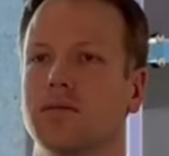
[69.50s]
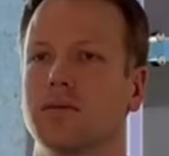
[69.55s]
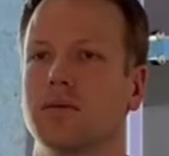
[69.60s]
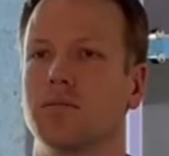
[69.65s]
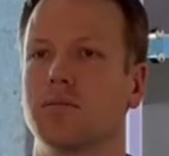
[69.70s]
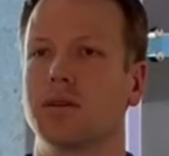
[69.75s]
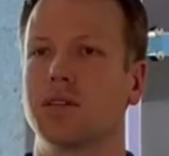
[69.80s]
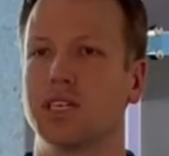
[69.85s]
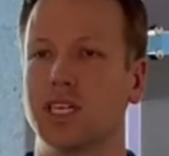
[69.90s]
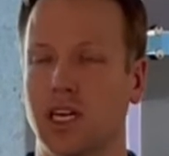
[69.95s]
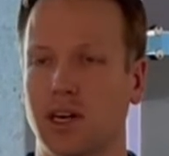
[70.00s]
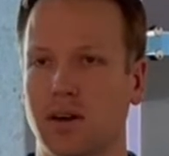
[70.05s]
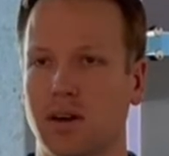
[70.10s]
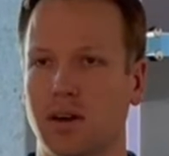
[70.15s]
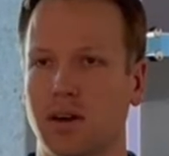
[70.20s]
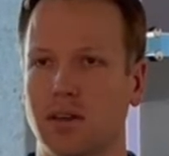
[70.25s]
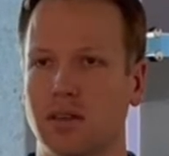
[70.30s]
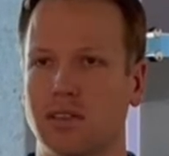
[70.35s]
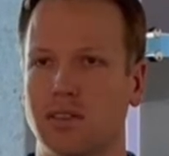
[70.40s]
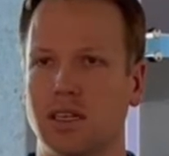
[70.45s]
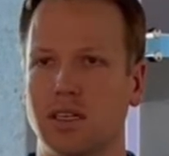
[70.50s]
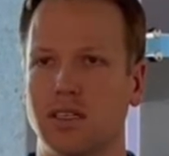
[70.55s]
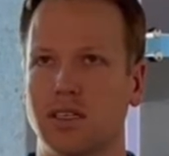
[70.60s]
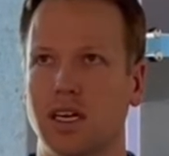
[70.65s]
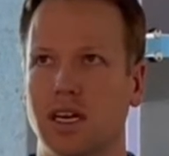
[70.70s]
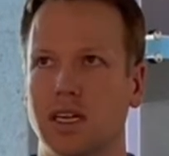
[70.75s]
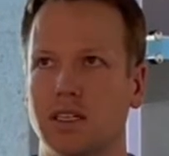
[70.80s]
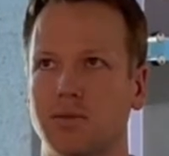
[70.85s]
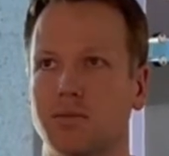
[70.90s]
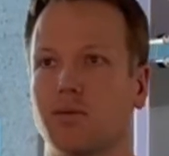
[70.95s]
material such
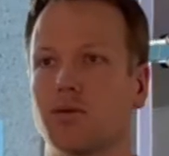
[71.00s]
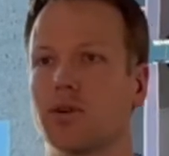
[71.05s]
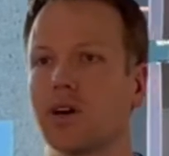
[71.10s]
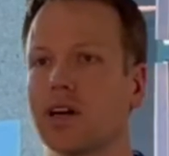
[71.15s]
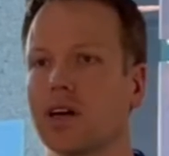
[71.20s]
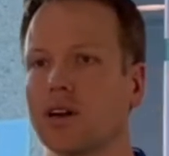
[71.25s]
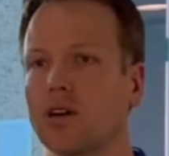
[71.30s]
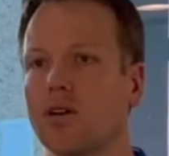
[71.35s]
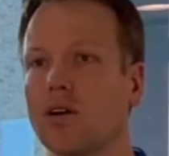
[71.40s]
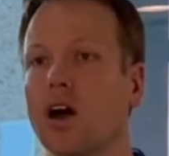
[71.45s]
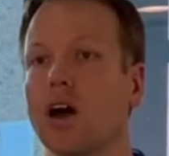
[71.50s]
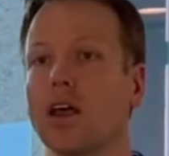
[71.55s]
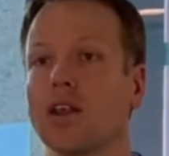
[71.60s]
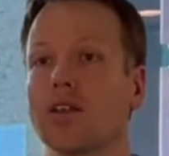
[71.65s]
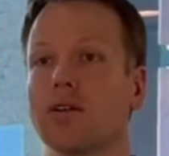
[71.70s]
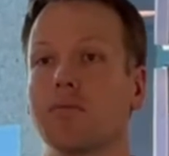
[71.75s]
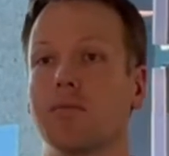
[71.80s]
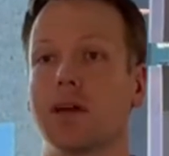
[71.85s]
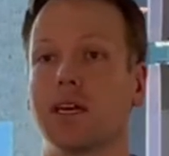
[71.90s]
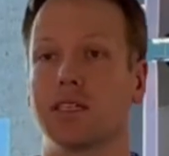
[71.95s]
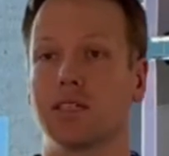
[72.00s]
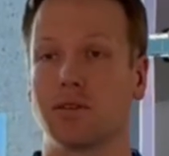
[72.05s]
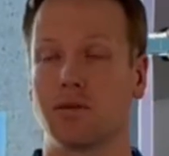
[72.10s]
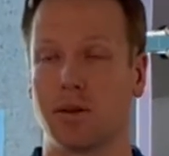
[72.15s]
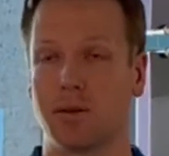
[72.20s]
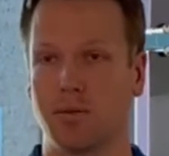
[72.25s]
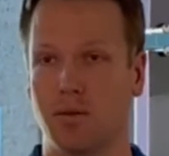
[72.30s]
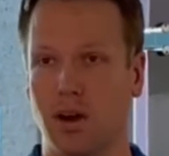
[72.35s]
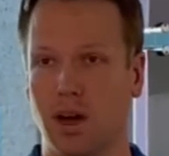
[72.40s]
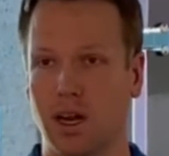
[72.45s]
as brick or other
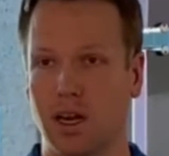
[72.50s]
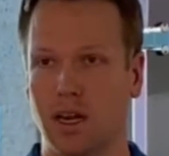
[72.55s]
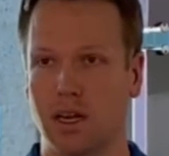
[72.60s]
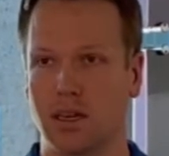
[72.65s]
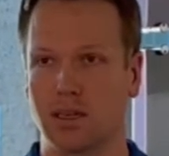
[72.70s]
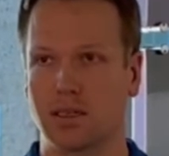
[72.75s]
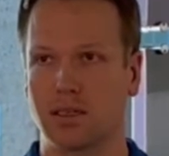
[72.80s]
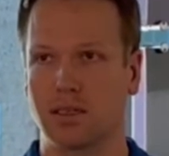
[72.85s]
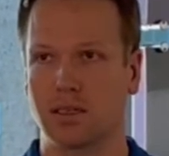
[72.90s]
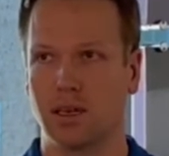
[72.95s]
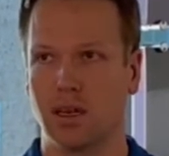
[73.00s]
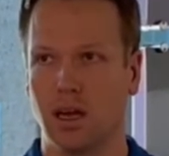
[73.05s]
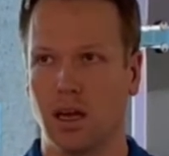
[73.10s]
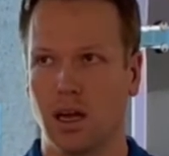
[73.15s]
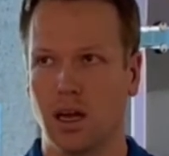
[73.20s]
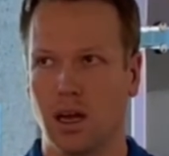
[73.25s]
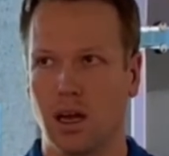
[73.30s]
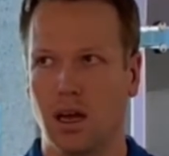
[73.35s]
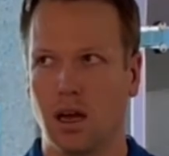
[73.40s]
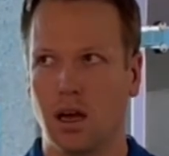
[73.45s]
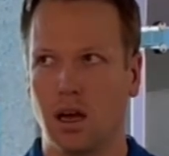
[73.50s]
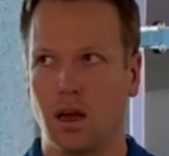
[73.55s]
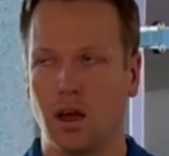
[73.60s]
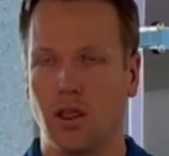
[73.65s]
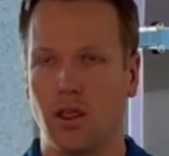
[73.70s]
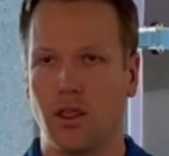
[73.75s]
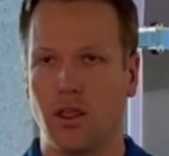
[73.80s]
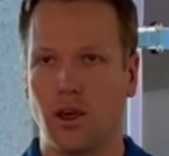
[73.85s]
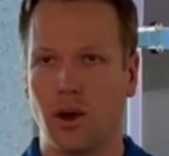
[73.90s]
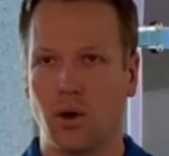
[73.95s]
masonry products.
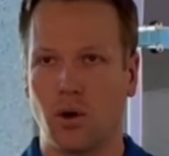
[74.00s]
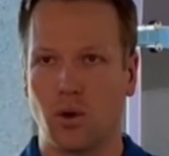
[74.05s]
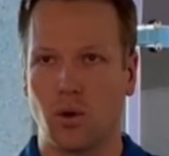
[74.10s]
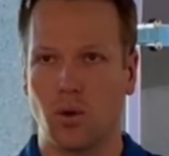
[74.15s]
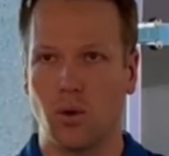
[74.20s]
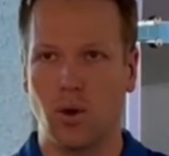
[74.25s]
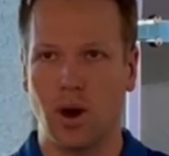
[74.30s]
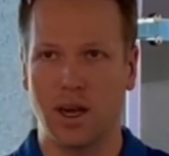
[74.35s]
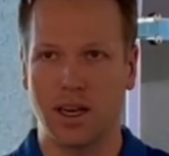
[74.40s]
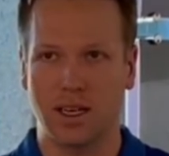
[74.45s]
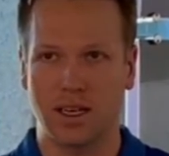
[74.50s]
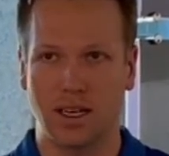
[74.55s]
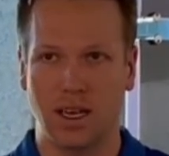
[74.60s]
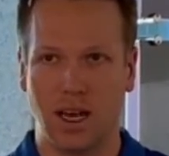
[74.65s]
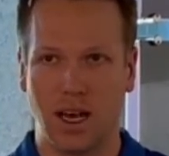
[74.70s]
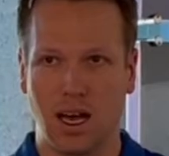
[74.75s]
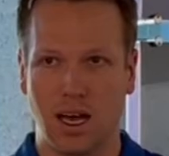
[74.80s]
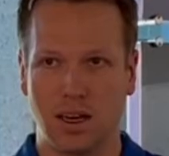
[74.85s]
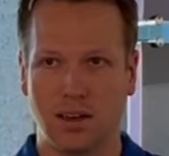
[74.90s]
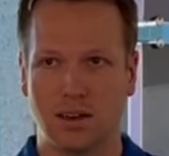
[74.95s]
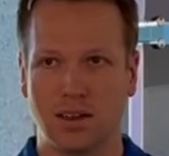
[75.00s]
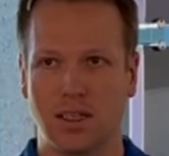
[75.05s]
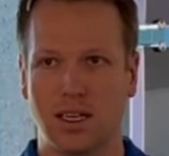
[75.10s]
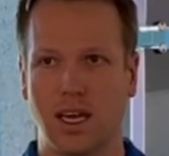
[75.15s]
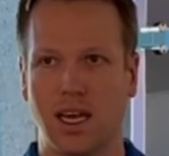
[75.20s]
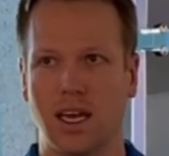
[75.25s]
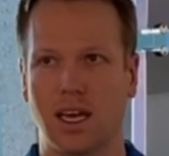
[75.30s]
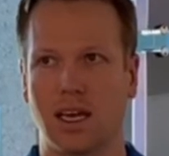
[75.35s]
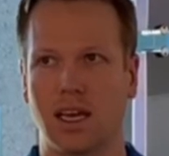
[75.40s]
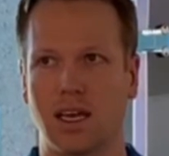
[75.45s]
Though quite an
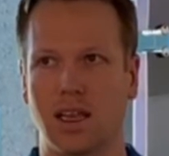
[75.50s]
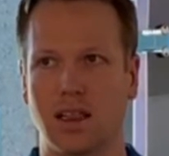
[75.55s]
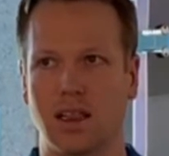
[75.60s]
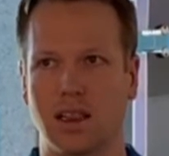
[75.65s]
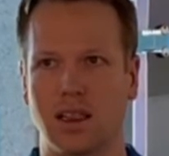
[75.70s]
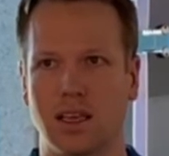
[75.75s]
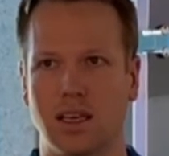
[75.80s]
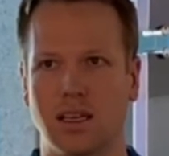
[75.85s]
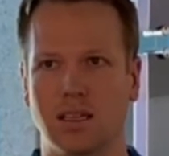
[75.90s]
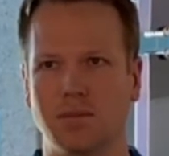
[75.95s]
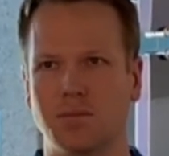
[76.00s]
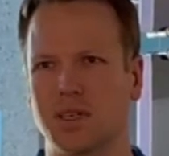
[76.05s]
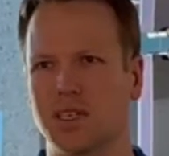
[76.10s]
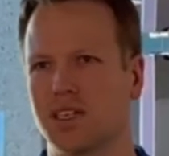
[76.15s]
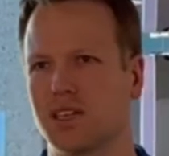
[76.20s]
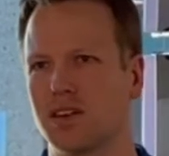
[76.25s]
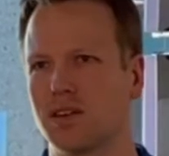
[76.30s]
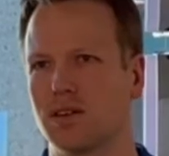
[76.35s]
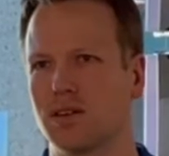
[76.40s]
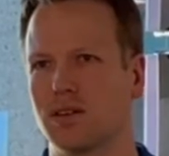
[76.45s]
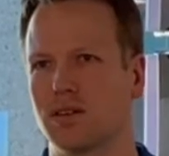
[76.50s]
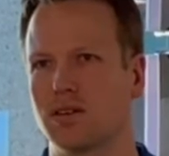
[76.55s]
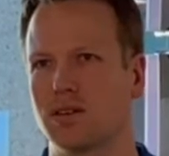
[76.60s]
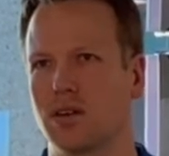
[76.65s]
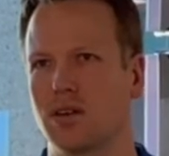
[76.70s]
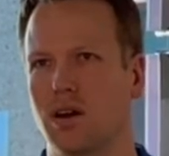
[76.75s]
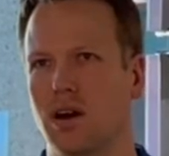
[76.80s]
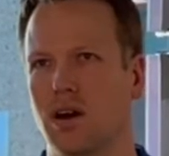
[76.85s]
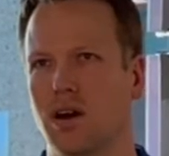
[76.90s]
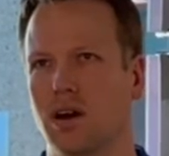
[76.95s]
undertaking, these materials
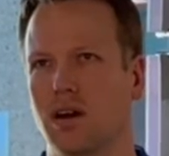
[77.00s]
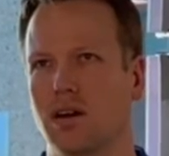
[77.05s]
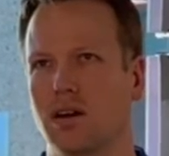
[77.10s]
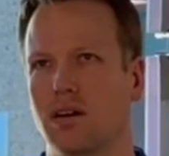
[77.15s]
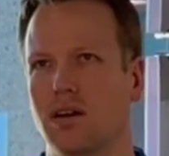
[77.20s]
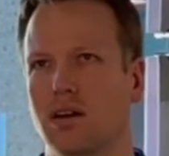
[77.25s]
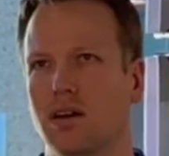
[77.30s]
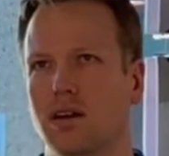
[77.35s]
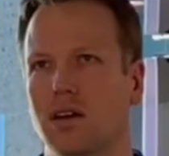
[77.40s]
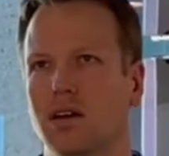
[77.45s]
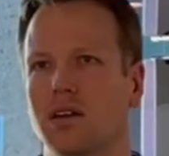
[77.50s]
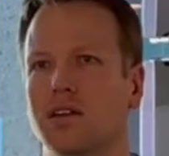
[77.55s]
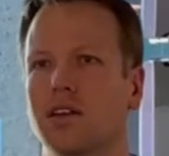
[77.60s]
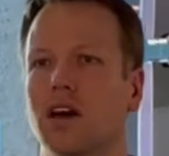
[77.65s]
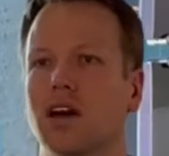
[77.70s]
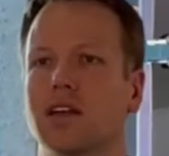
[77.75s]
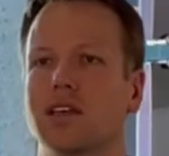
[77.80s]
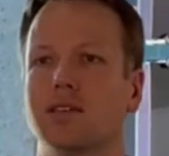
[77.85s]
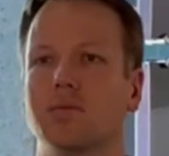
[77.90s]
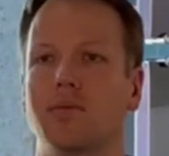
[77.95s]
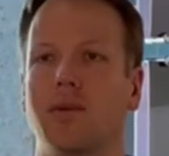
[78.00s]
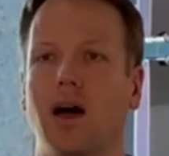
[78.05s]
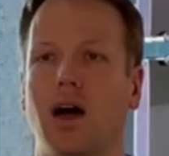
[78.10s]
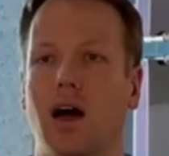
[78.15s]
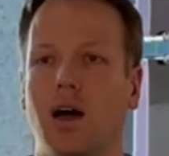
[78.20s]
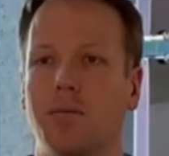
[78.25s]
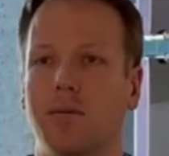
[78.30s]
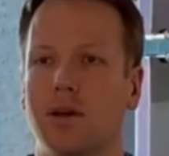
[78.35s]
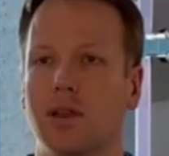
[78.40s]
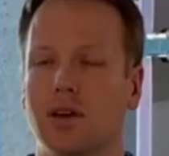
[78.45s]
are not as
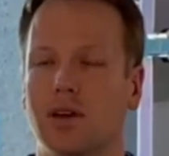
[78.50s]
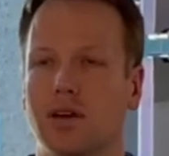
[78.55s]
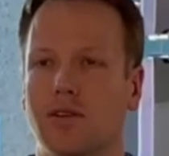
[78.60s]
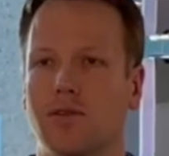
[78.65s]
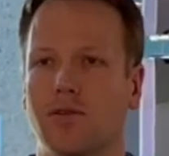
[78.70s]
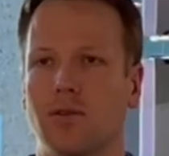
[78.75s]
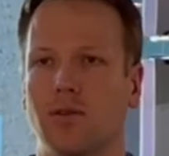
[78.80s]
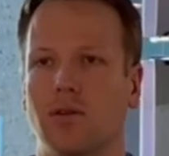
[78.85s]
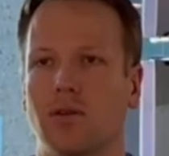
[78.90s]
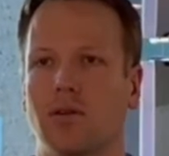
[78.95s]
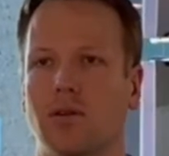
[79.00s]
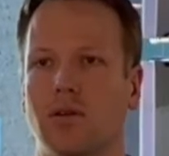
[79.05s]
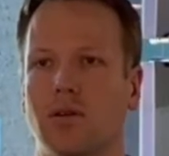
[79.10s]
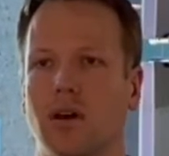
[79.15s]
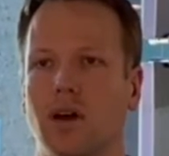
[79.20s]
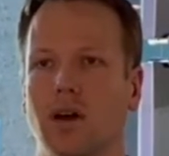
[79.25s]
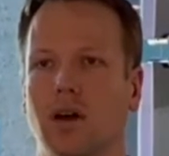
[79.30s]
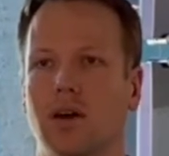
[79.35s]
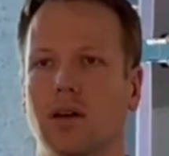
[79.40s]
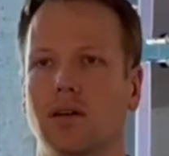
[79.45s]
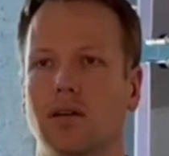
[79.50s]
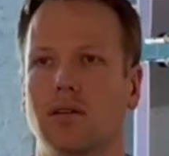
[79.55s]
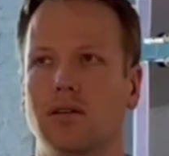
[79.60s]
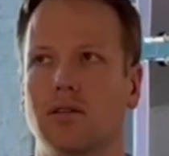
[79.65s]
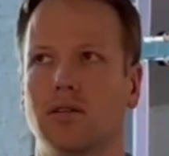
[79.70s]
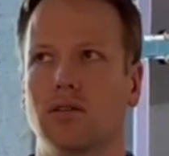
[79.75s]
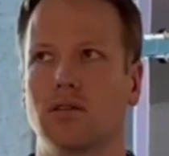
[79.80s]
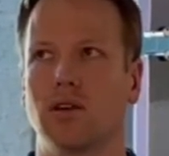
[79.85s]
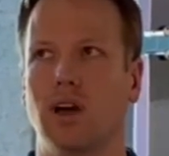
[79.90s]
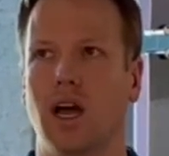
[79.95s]
popular for
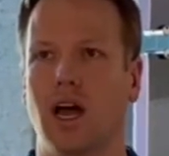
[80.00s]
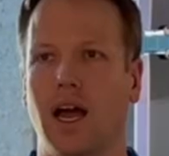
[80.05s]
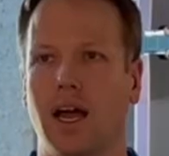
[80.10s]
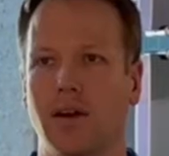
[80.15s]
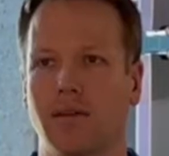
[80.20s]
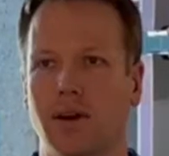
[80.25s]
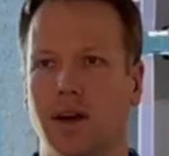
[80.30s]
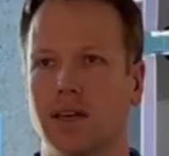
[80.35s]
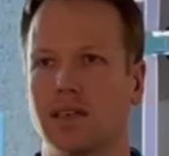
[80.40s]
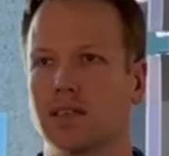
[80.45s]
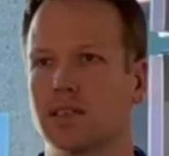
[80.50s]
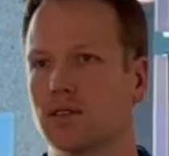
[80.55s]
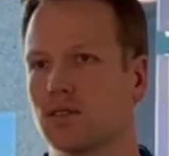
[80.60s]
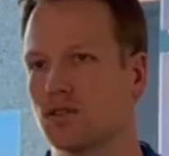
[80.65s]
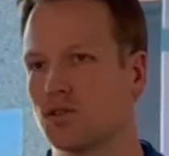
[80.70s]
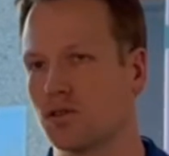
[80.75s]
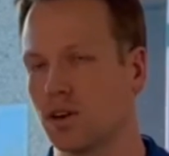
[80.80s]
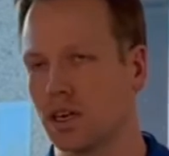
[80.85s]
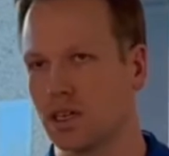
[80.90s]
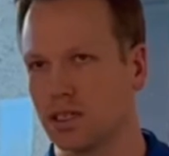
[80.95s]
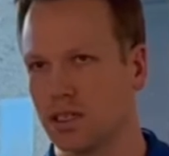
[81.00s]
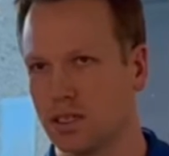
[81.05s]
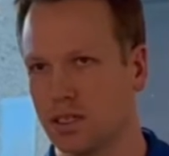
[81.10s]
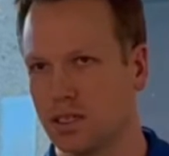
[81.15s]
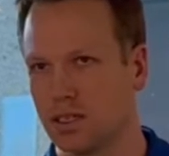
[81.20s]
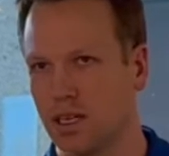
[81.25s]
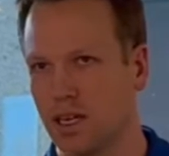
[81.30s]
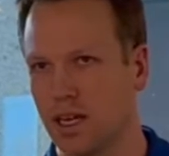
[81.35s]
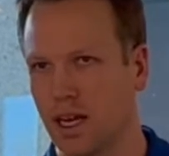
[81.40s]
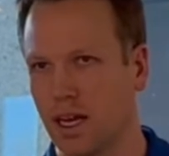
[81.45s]
high-rise constructions
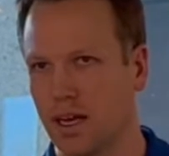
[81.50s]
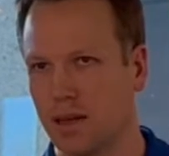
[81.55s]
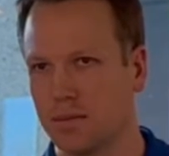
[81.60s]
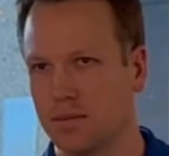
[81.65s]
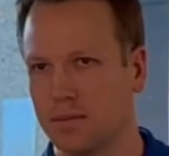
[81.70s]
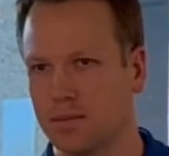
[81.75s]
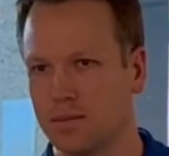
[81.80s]
today.